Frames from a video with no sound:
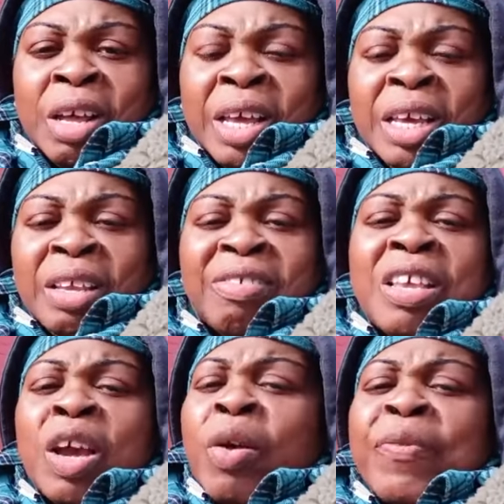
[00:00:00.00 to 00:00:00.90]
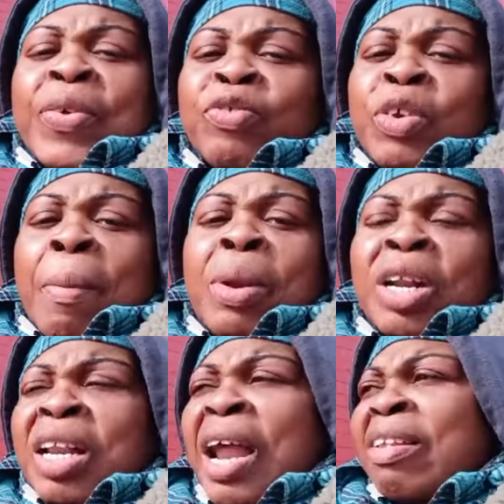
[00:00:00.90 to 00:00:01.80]
You seek refuge to your
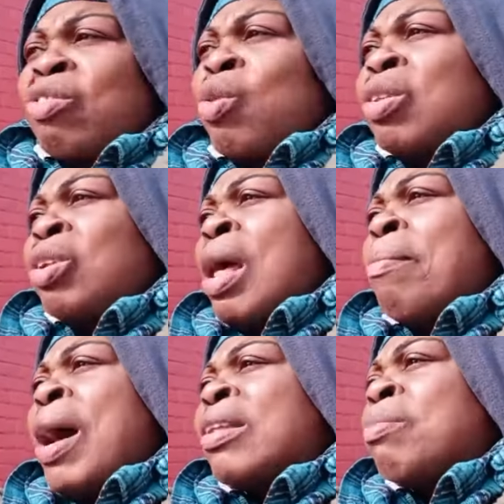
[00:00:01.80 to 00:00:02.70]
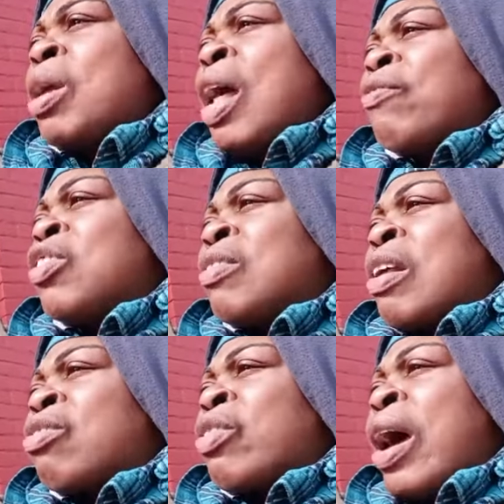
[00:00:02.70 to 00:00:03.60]
blood clot soul to the almighty blood of
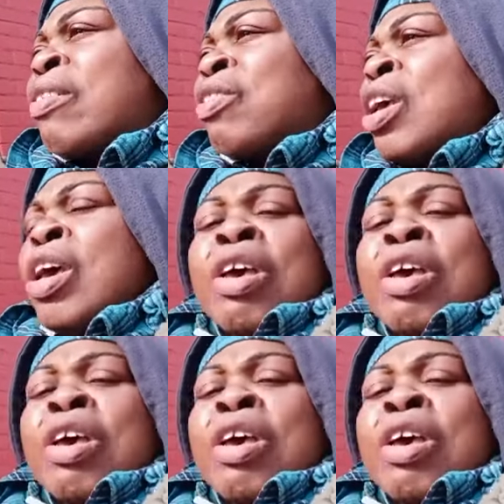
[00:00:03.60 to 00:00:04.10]
Jesus Christ.